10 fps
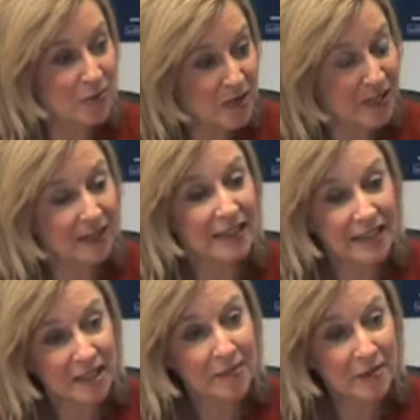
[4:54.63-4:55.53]
real
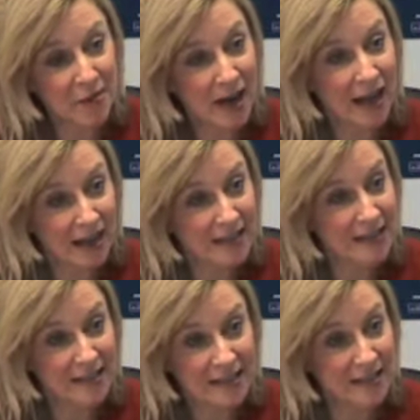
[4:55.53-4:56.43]
intimate way.
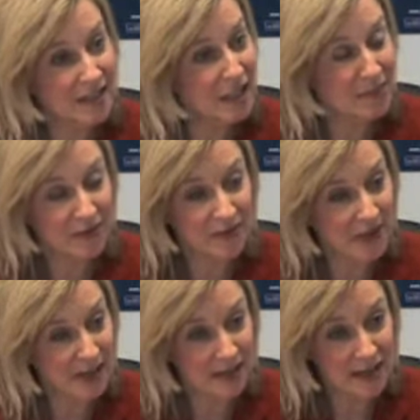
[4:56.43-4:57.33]
It's going to be
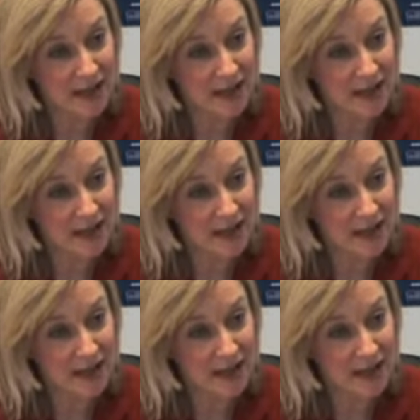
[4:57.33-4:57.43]
fun.